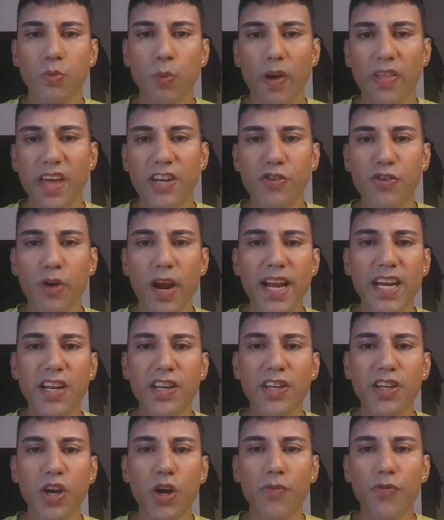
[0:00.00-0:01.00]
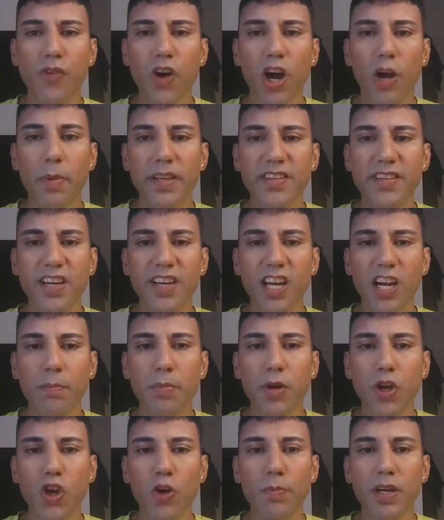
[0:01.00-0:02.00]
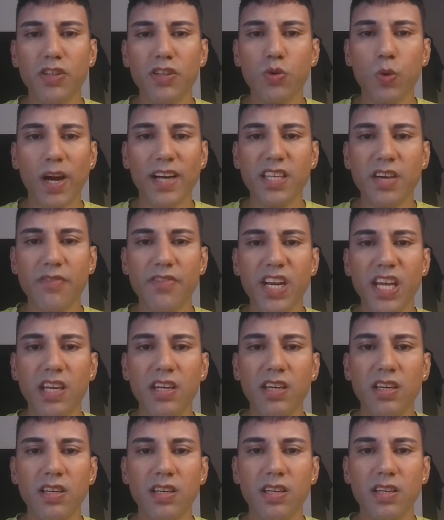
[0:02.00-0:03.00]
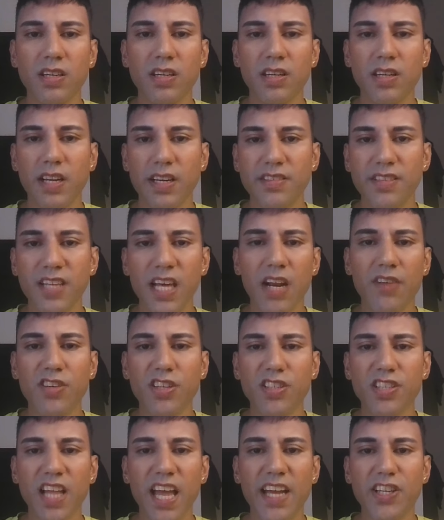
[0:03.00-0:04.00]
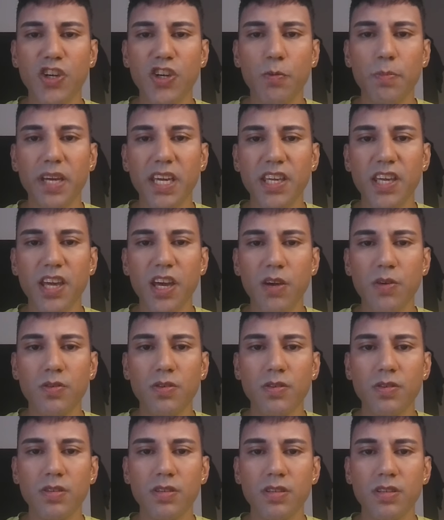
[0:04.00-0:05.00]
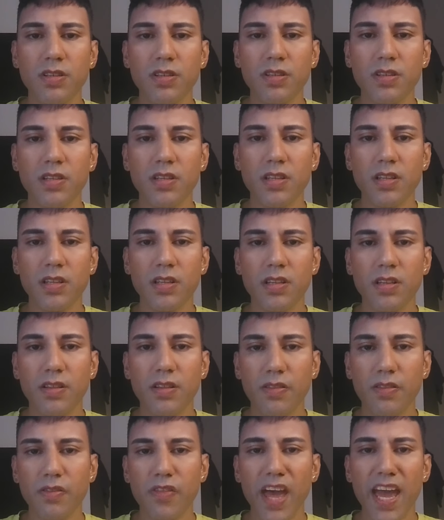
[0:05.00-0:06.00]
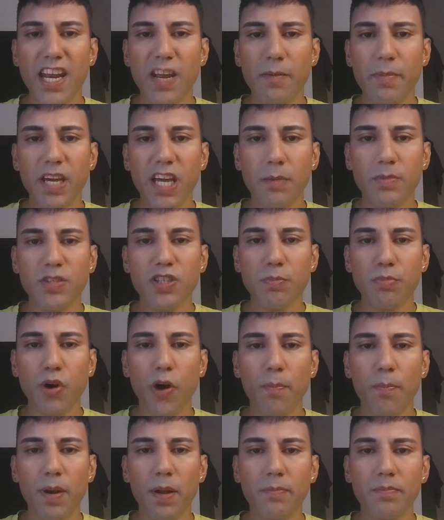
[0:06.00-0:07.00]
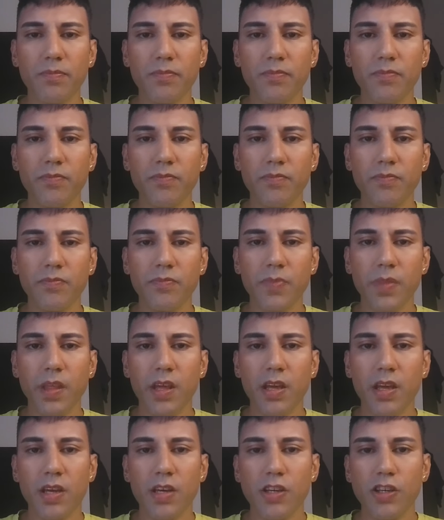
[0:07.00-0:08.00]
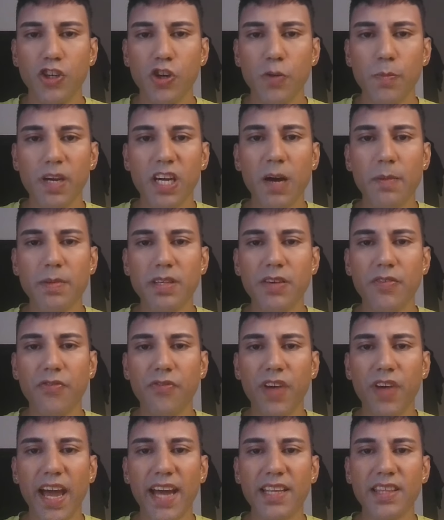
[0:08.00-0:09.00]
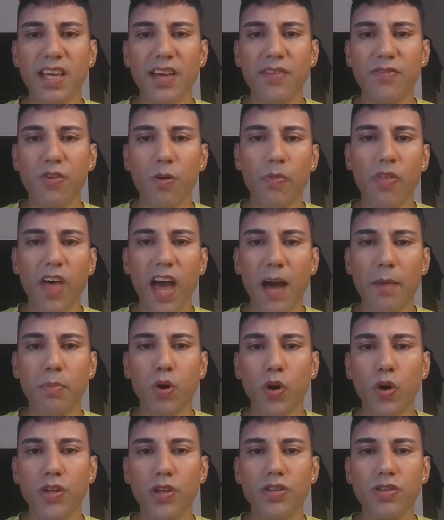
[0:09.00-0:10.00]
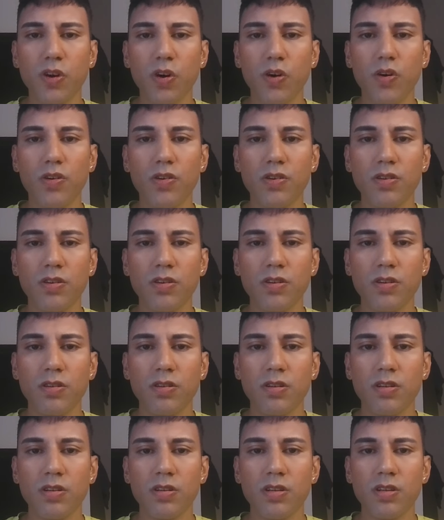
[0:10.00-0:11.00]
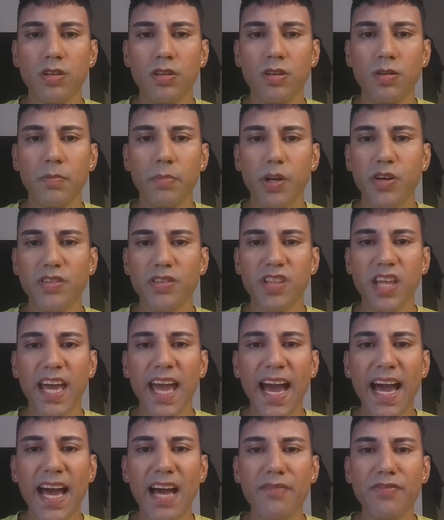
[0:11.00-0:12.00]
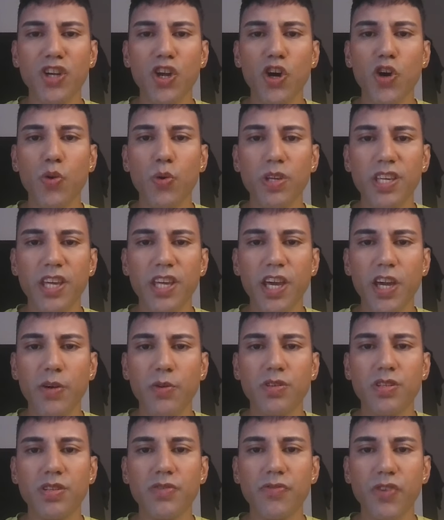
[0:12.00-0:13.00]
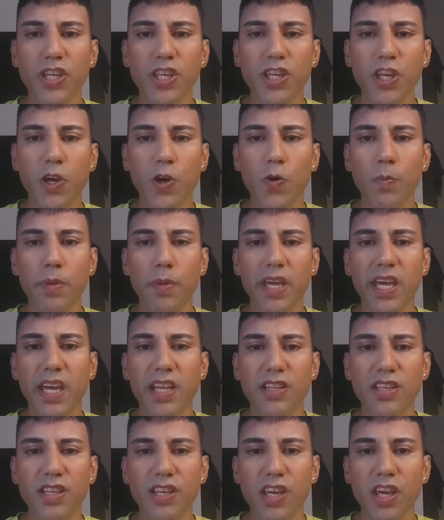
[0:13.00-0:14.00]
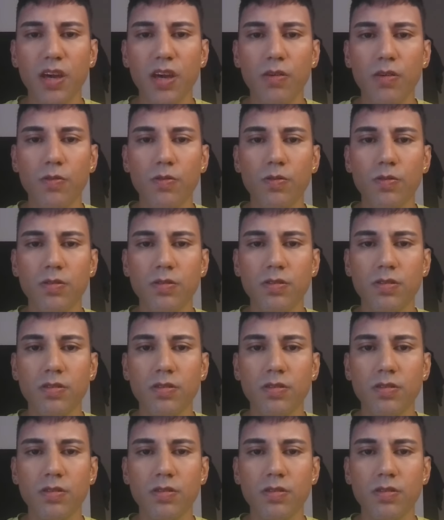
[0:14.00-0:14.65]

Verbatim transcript: where they're training you for a particular purpose or activity, instead of just letting you be you, then it becomes a problem you become defective from that point on because they have no use for you being you.